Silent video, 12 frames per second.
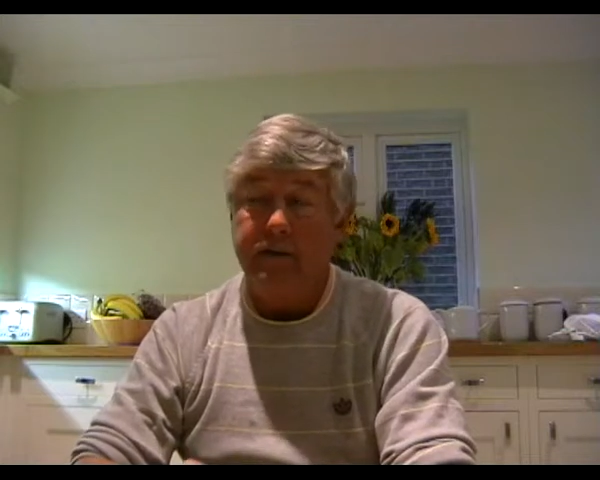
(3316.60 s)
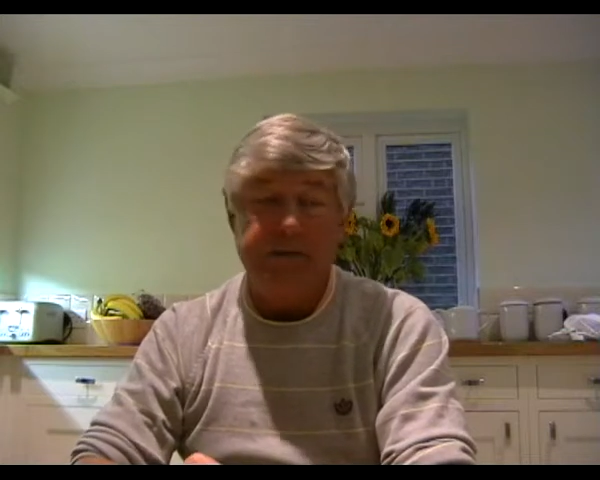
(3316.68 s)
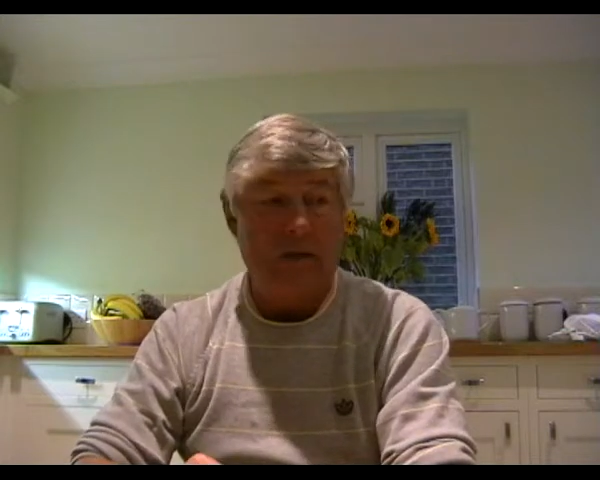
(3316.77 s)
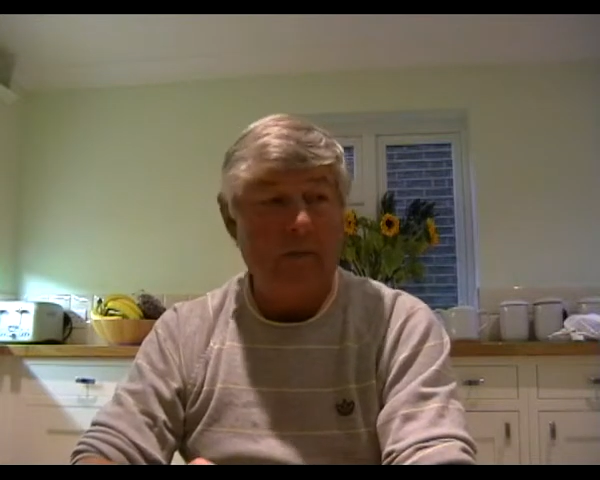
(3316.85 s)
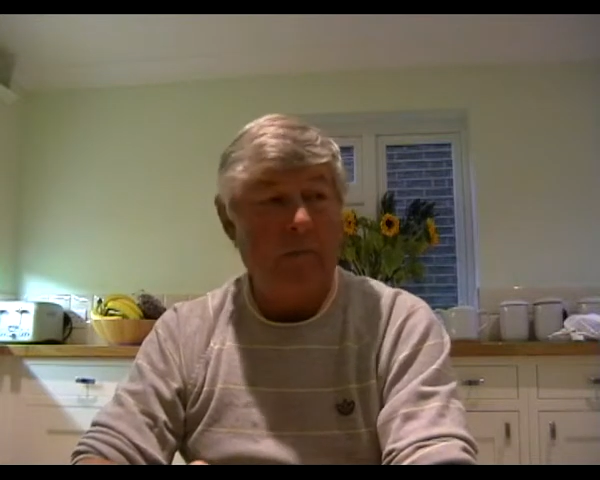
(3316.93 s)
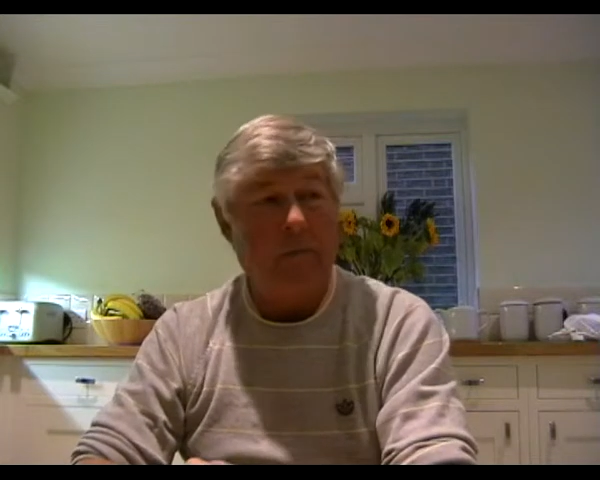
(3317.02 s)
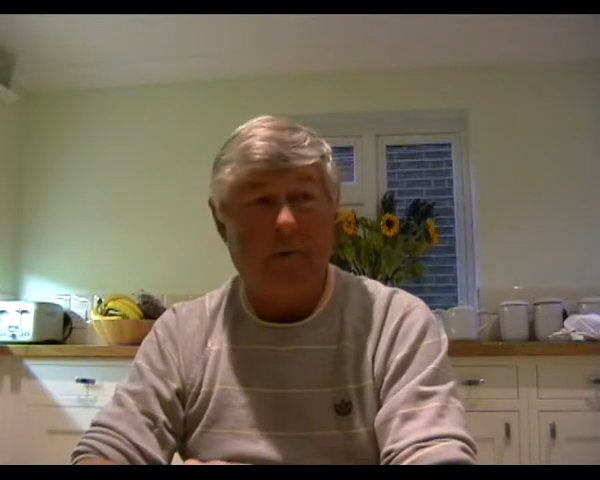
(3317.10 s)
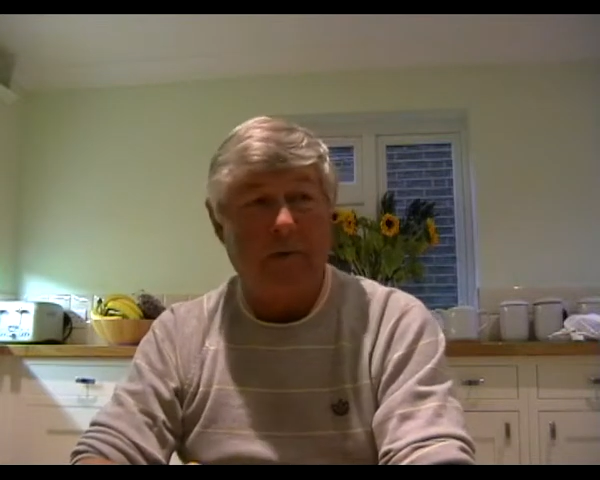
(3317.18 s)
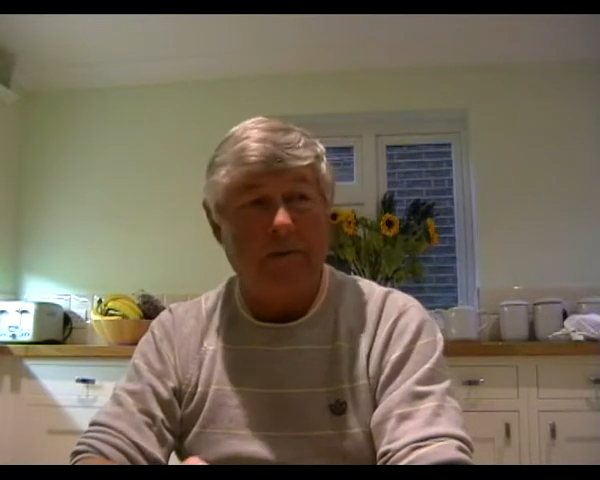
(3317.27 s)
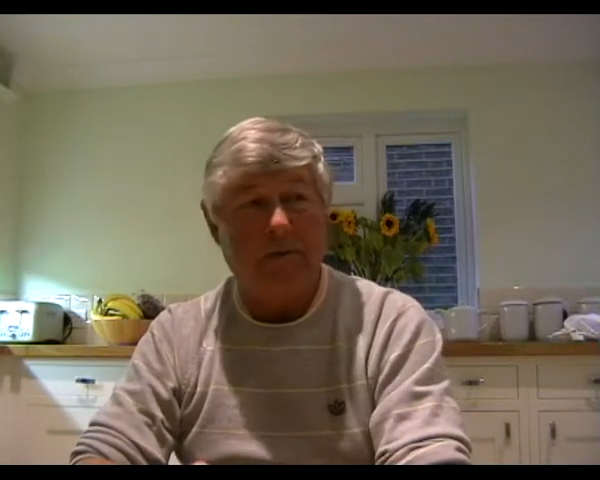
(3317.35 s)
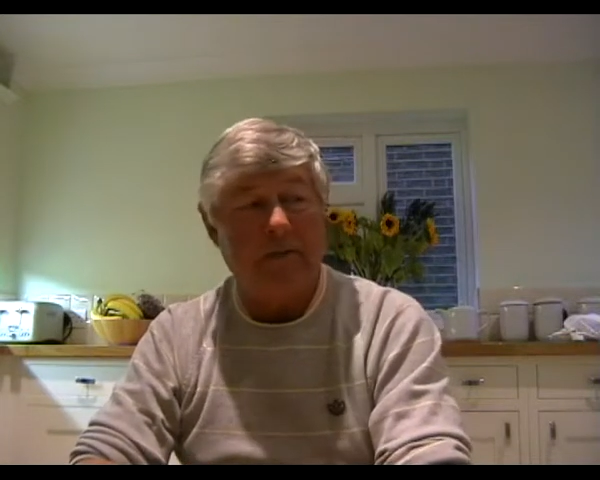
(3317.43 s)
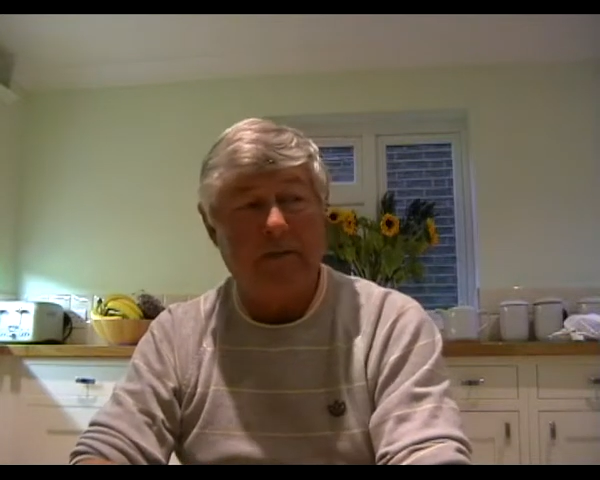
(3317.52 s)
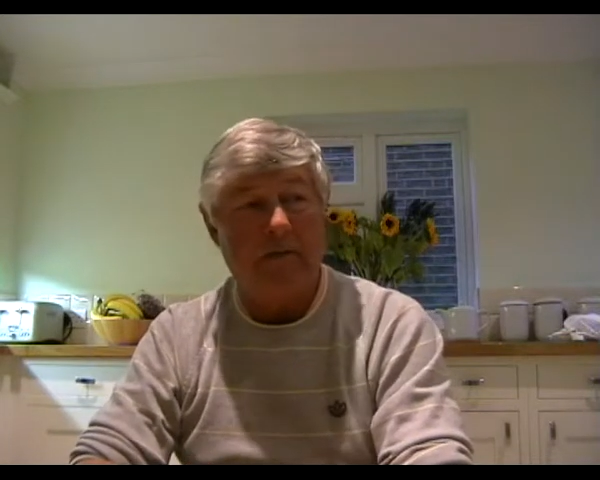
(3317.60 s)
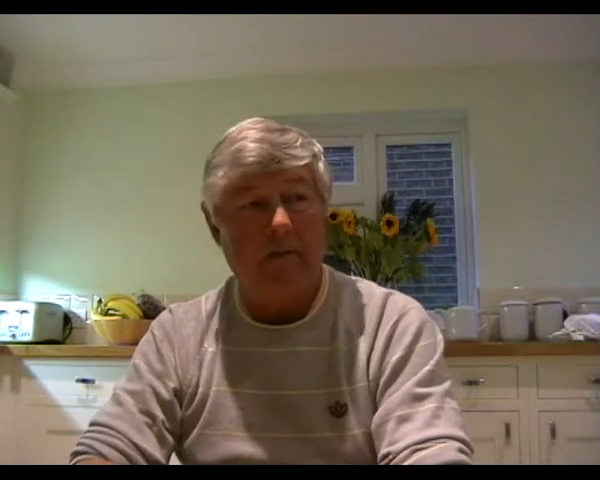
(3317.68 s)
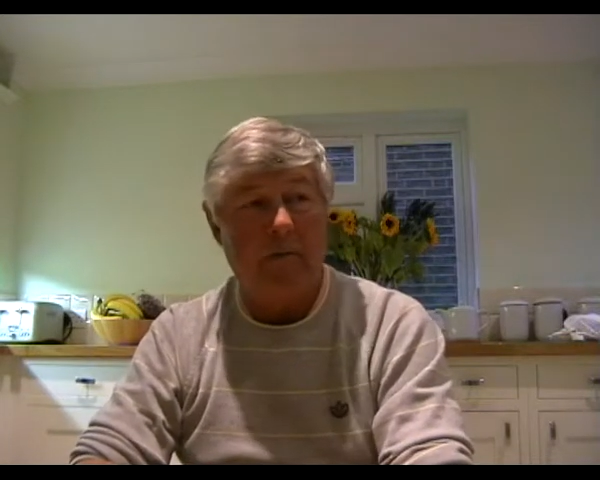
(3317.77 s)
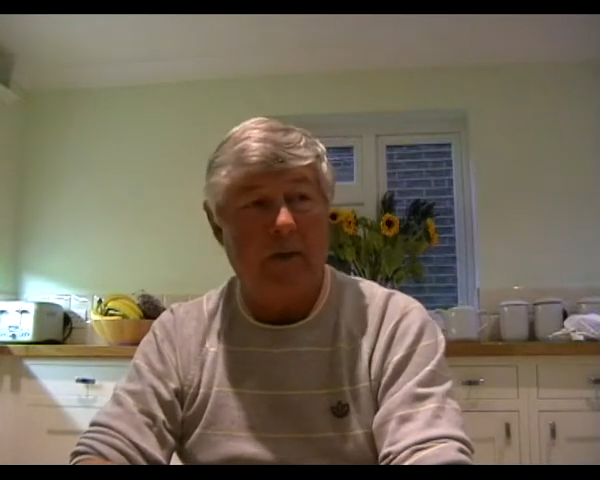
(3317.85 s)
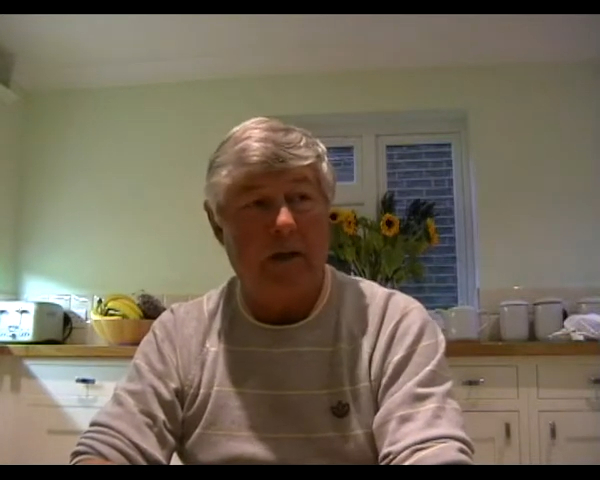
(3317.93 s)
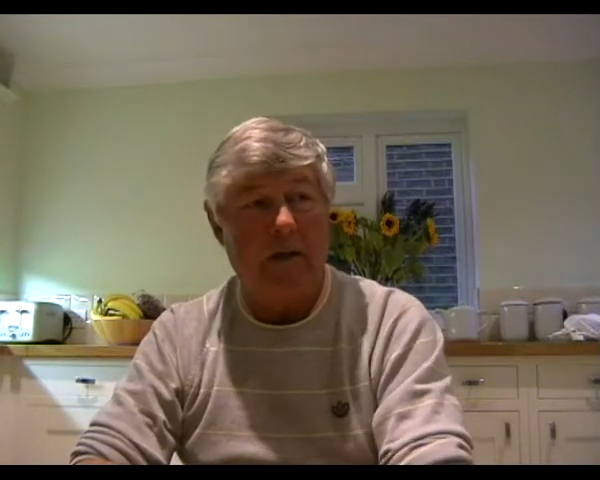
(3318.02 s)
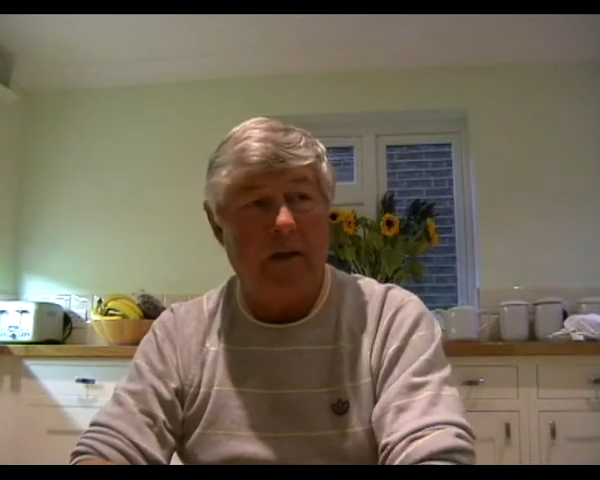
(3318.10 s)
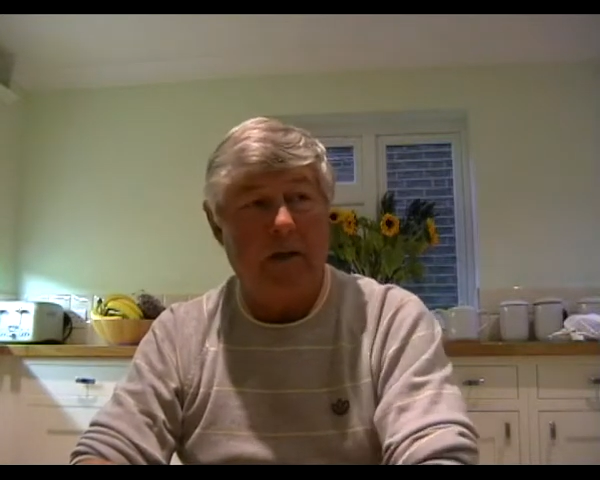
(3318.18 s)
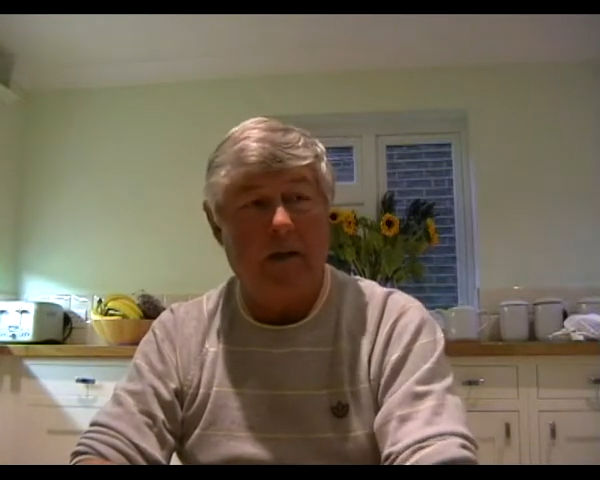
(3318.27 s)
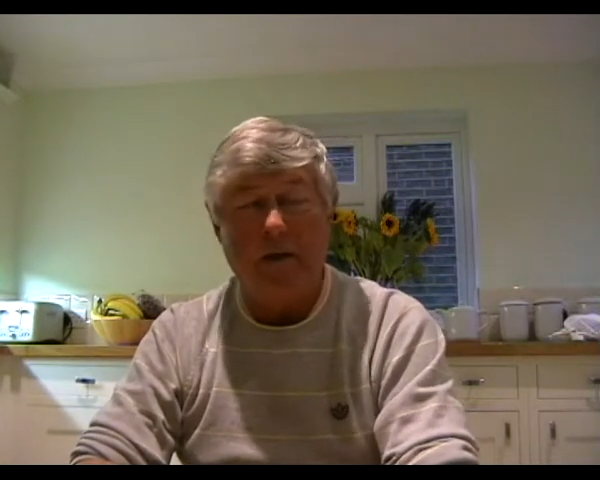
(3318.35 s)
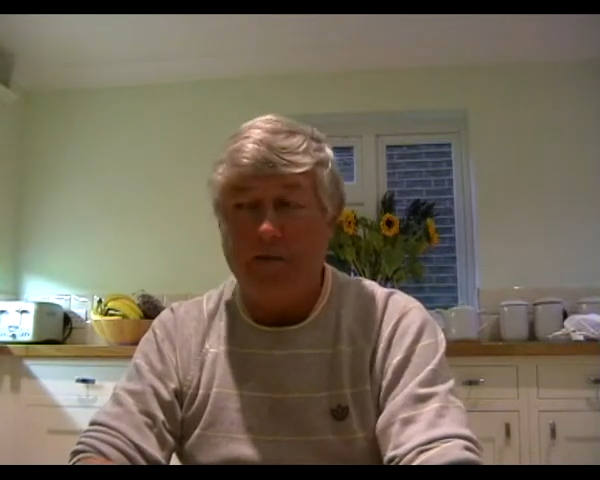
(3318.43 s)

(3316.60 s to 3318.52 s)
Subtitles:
And someone said something about,